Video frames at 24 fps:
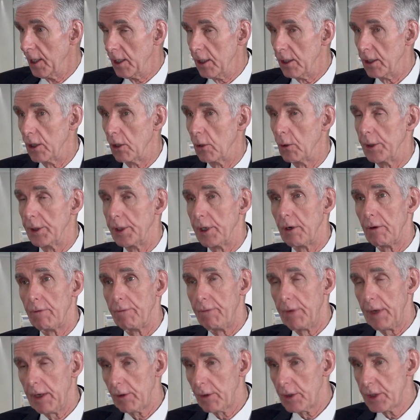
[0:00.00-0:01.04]
You know, and there are
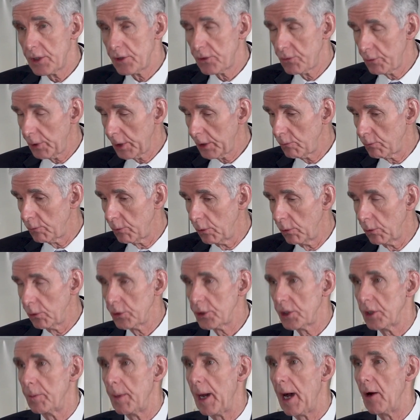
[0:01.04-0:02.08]
very strict
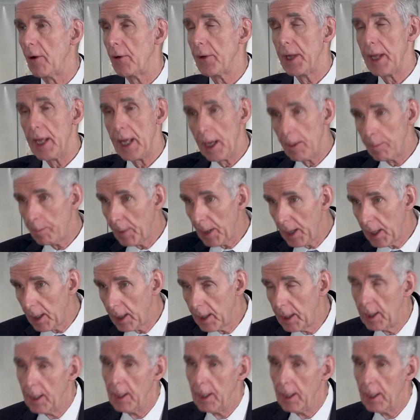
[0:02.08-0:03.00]
rules about HIPAA